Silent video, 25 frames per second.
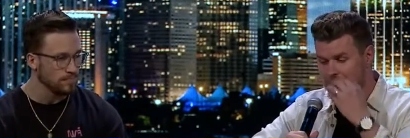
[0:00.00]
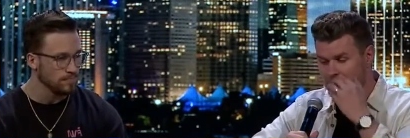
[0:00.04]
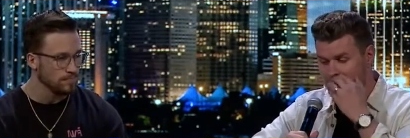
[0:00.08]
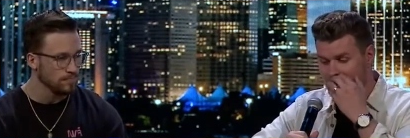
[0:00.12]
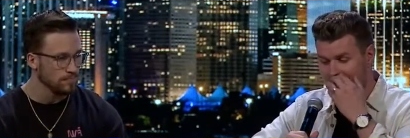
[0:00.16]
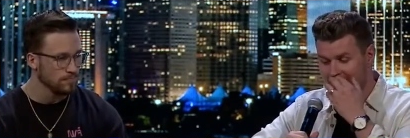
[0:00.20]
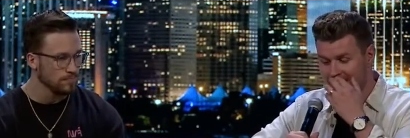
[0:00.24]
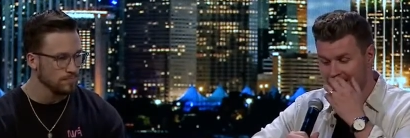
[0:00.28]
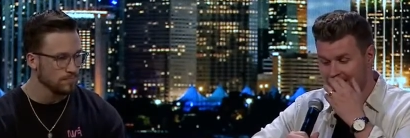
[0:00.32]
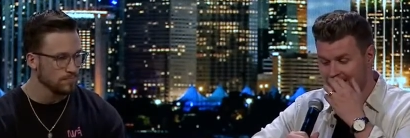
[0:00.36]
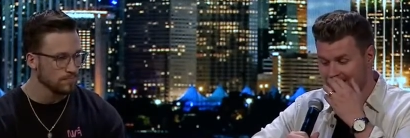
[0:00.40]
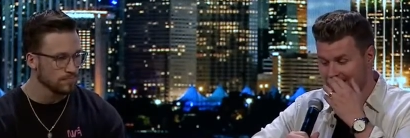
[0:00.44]

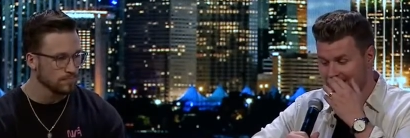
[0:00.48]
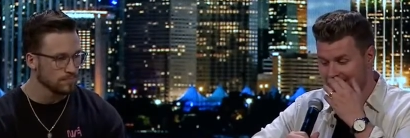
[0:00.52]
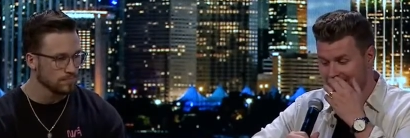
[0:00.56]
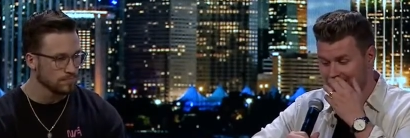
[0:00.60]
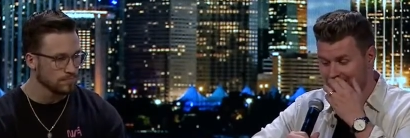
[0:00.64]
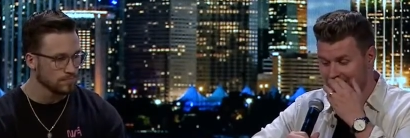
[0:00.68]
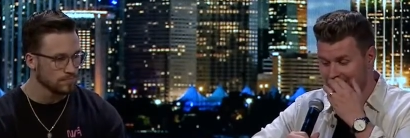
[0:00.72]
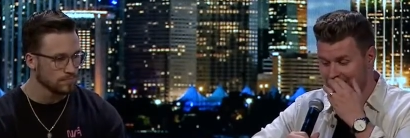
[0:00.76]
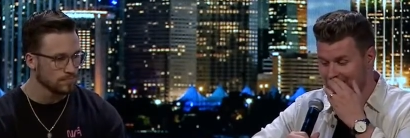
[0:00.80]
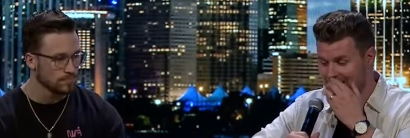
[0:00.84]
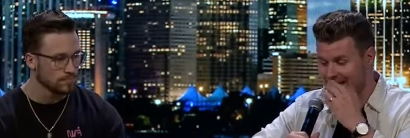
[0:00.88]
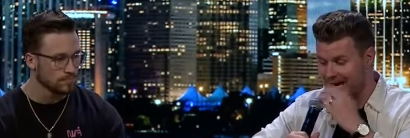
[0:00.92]
Speaker 1: And I
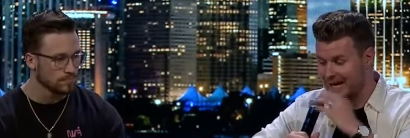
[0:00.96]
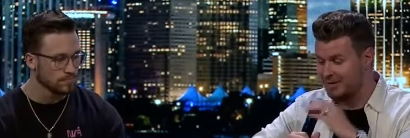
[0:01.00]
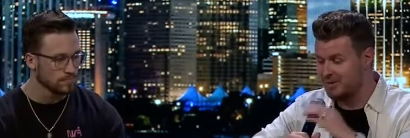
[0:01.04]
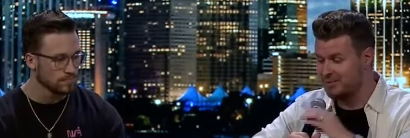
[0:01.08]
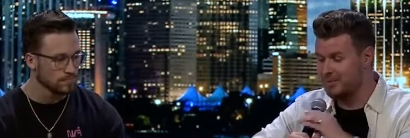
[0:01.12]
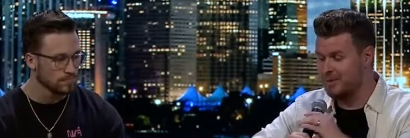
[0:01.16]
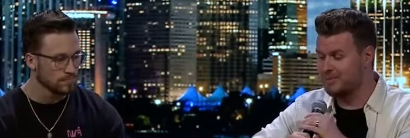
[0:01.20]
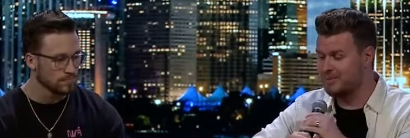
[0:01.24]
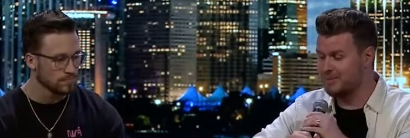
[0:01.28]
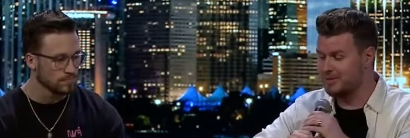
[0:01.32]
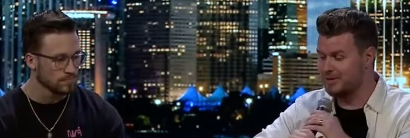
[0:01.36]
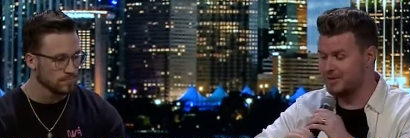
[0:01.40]
mean, I
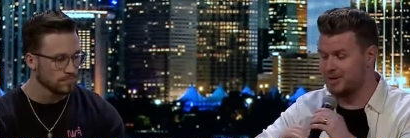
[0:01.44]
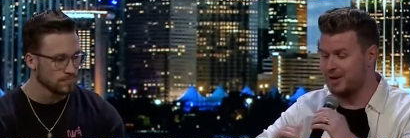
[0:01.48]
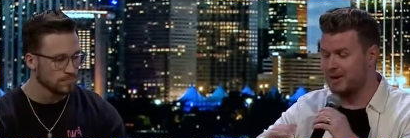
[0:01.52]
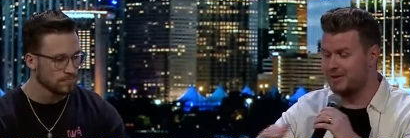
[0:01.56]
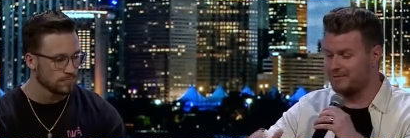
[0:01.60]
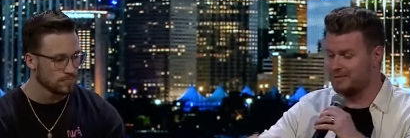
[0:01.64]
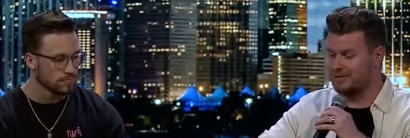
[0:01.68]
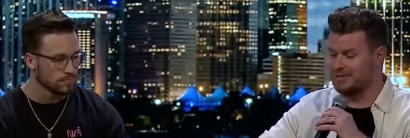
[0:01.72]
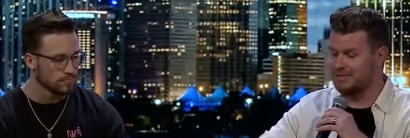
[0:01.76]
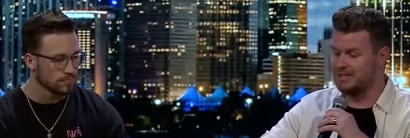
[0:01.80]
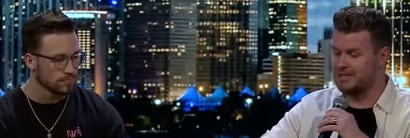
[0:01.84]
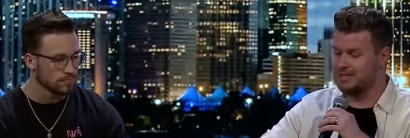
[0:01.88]
remember the
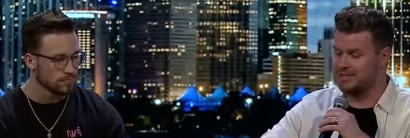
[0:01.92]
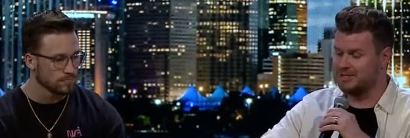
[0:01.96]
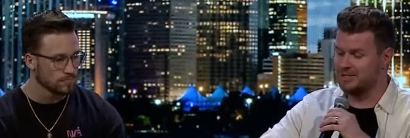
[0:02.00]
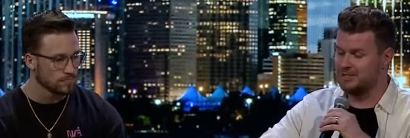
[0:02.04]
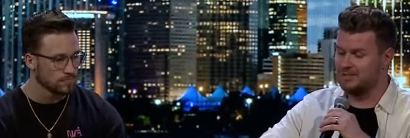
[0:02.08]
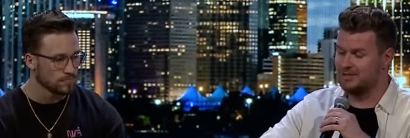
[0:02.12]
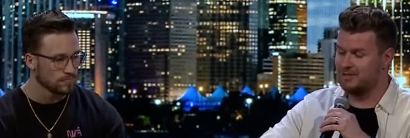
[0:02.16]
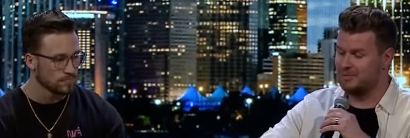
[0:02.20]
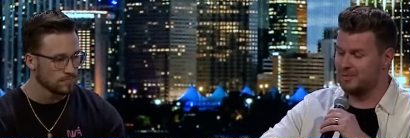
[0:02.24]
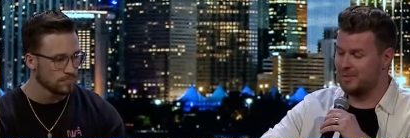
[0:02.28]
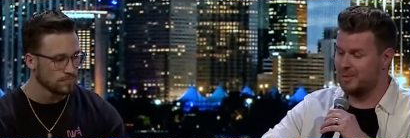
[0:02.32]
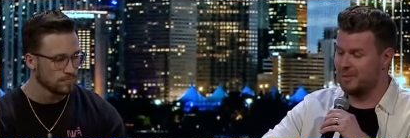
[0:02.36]
conversation.
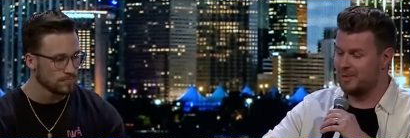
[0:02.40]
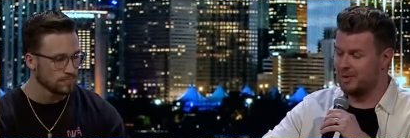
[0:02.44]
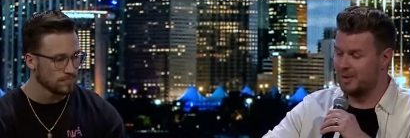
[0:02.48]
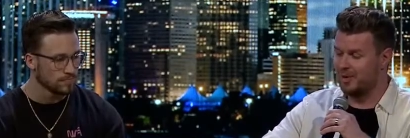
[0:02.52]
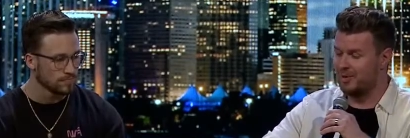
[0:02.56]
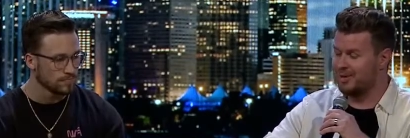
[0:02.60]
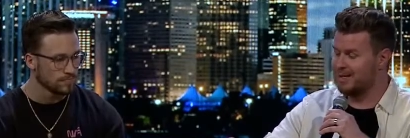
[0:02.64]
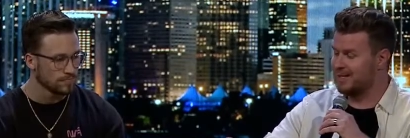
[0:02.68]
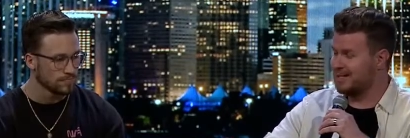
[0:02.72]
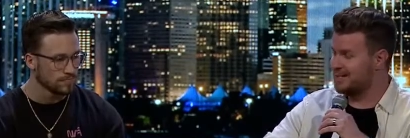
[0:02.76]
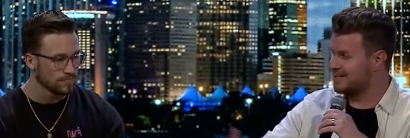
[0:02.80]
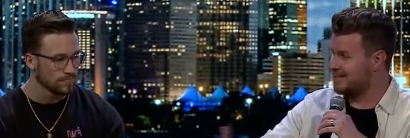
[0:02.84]
We were going
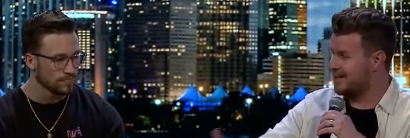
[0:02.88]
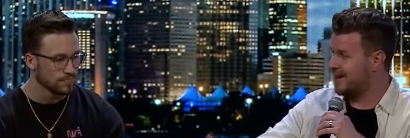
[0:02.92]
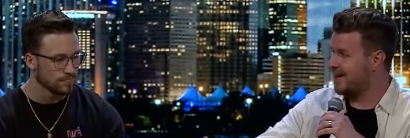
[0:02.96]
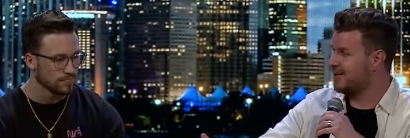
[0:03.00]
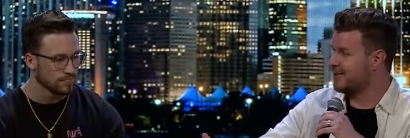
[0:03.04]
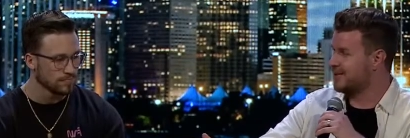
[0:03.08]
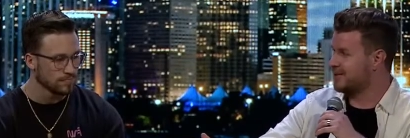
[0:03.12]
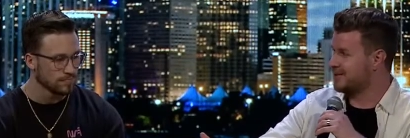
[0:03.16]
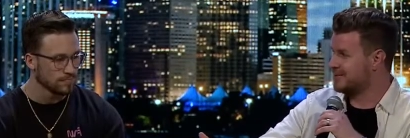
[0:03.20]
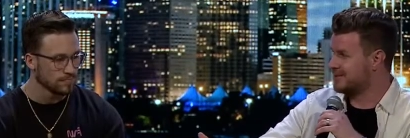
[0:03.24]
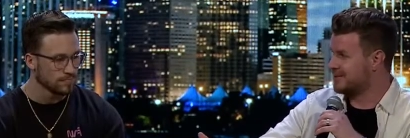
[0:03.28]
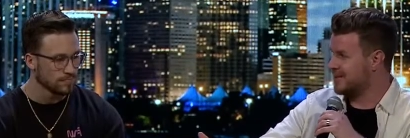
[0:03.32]
to get
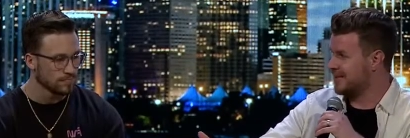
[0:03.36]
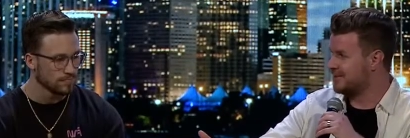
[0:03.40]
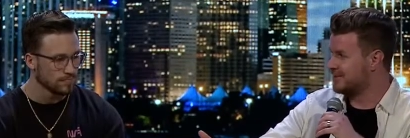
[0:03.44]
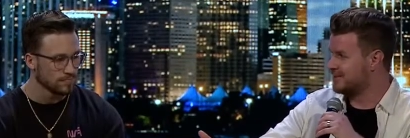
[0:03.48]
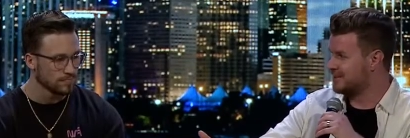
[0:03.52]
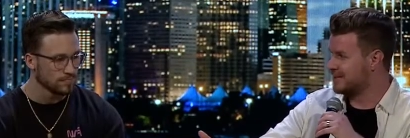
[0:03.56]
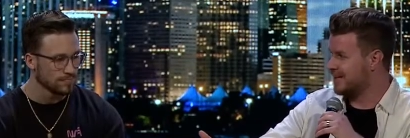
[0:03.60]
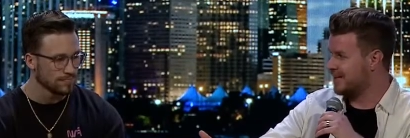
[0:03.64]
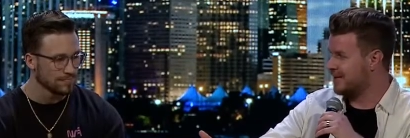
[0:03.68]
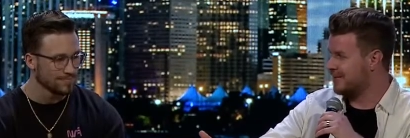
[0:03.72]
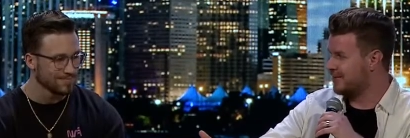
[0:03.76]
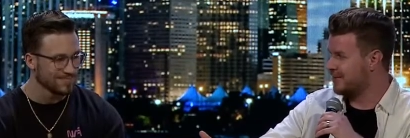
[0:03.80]
tacos down
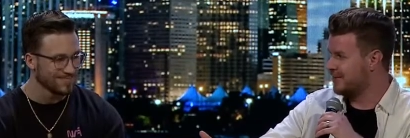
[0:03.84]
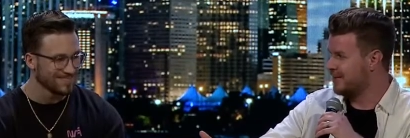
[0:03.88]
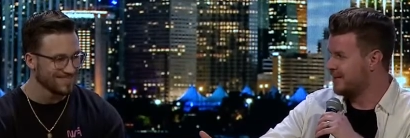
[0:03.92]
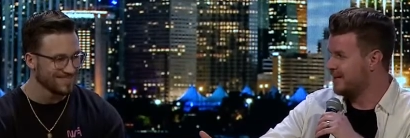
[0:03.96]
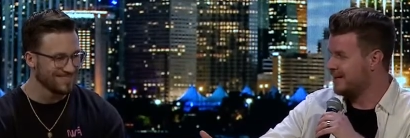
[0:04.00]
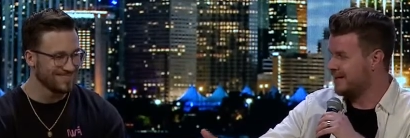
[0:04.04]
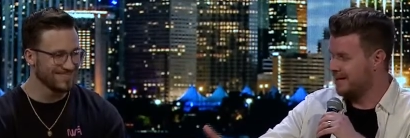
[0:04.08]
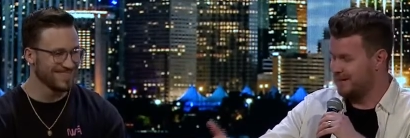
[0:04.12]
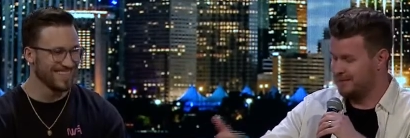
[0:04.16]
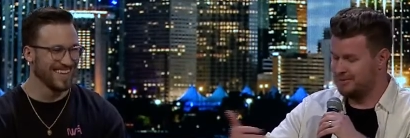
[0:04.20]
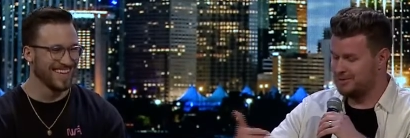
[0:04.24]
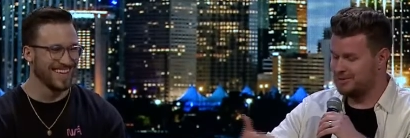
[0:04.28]
south.
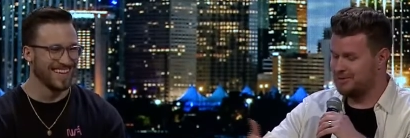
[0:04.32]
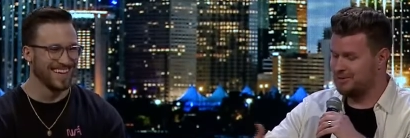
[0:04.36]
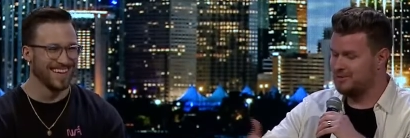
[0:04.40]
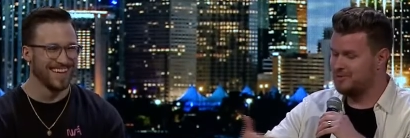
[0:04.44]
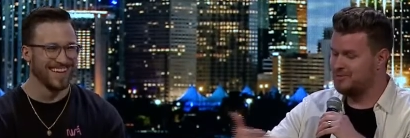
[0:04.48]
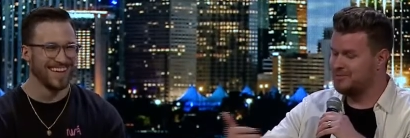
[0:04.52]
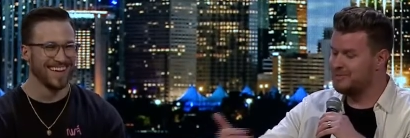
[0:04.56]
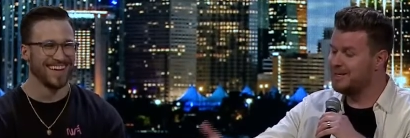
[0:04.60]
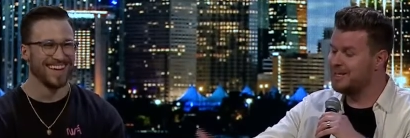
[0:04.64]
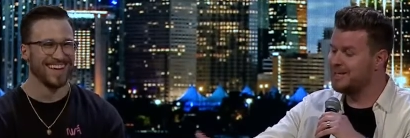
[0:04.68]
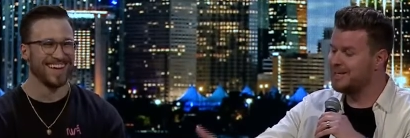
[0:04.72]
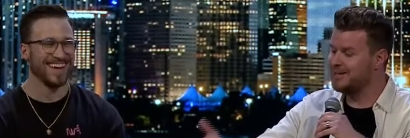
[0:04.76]
It was you,
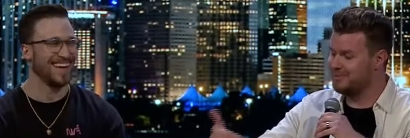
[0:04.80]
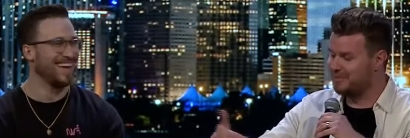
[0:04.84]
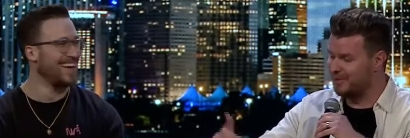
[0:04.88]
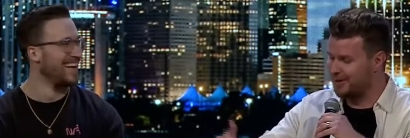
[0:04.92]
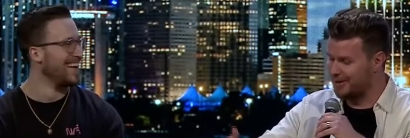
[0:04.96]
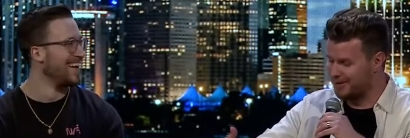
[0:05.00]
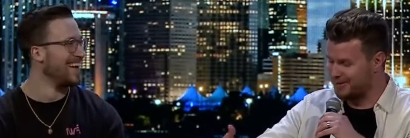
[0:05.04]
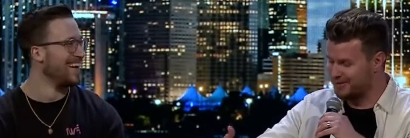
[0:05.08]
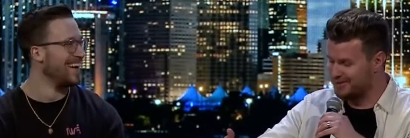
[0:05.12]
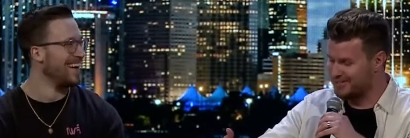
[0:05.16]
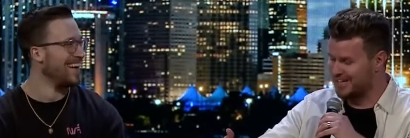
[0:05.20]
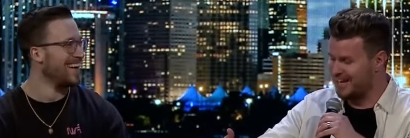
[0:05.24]
me, and one
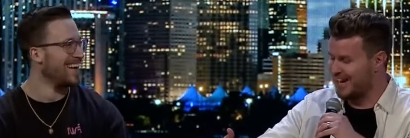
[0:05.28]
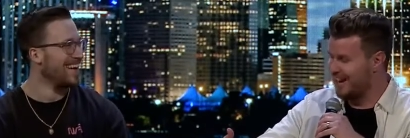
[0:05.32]
of those